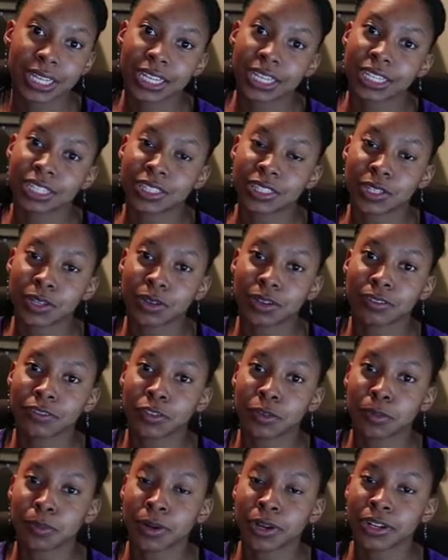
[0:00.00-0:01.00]
and so
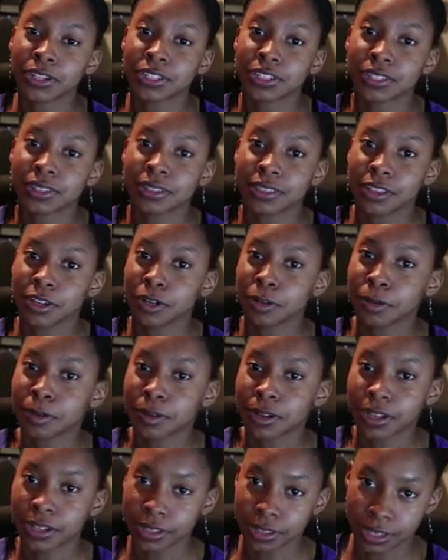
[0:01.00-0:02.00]
if you purchase their
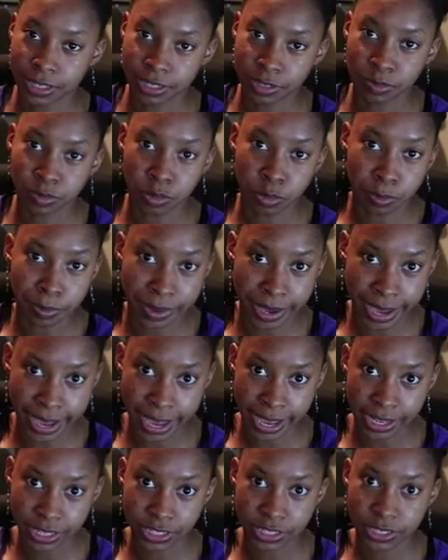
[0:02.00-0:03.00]
collectible
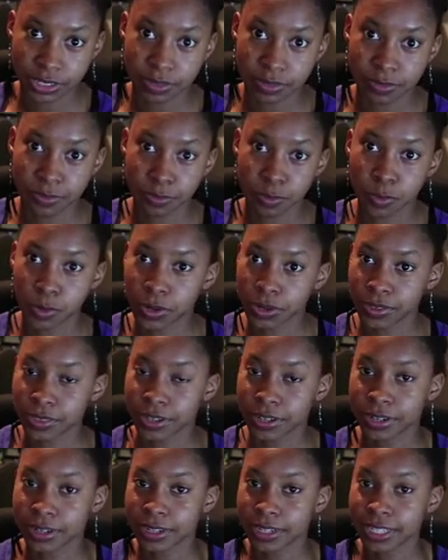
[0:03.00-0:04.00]
badge for
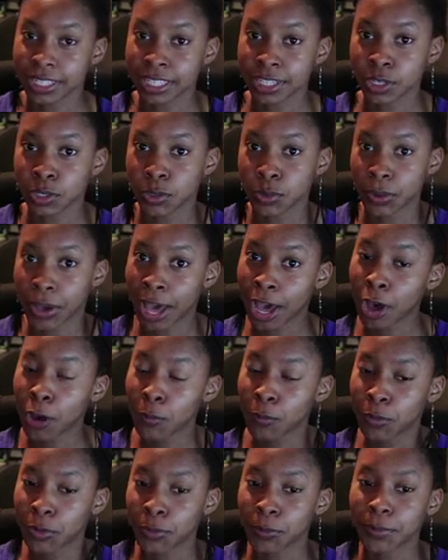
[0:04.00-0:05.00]
their Ego
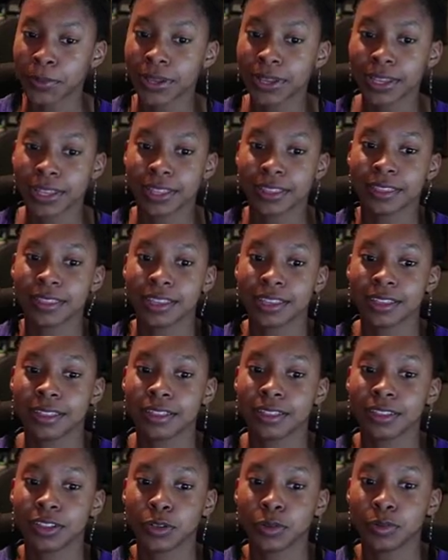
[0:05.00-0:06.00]
album,
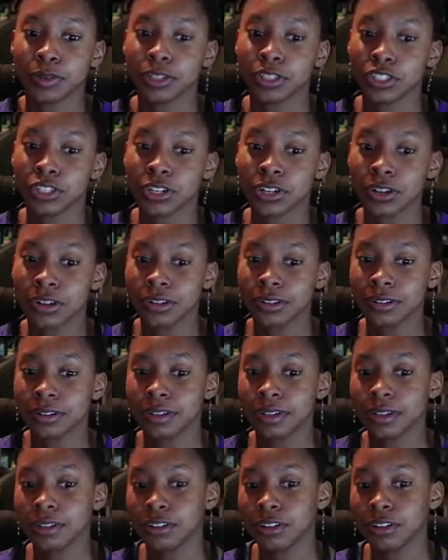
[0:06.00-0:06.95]
then you in turn